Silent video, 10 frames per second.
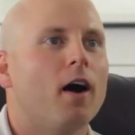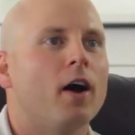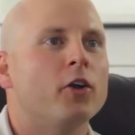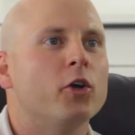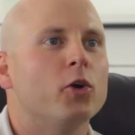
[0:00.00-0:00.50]

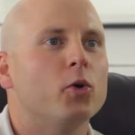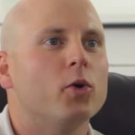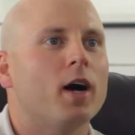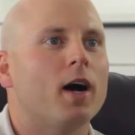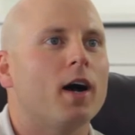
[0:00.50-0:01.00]
a
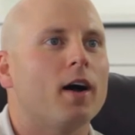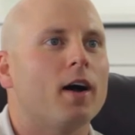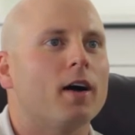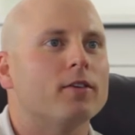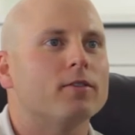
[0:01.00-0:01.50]
new uh,
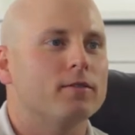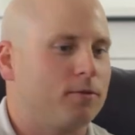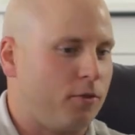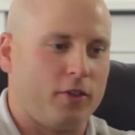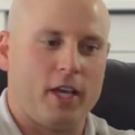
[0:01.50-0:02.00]
uh,
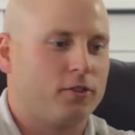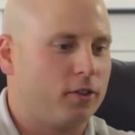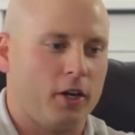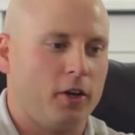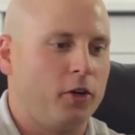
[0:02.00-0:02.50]
this, a,